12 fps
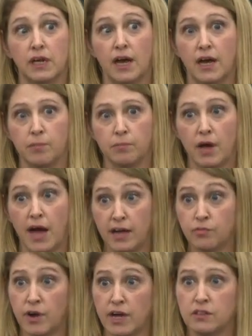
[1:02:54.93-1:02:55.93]
Um, I
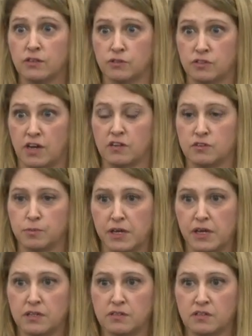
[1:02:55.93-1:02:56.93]
write those test
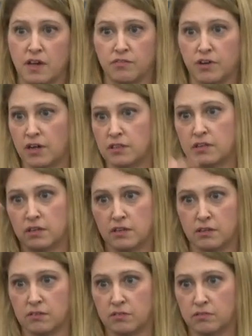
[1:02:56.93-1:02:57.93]
plans. I've got
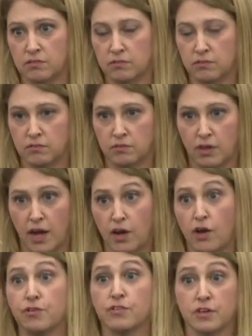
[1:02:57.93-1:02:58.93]
the, I
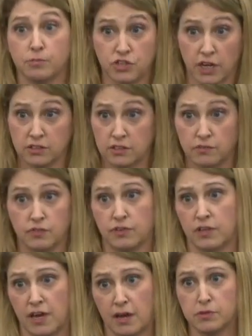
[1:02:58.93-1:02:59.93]
authored the objectives for
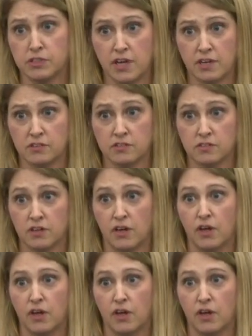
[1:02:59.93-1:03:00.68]
the cabin tests.